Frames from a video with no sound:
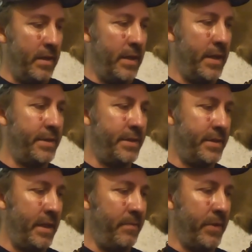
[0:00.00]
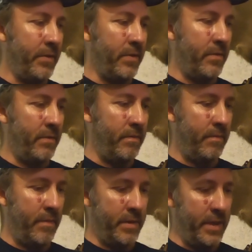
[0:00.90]
It's typical
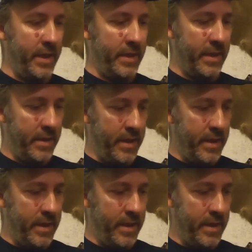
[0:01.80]
thing that a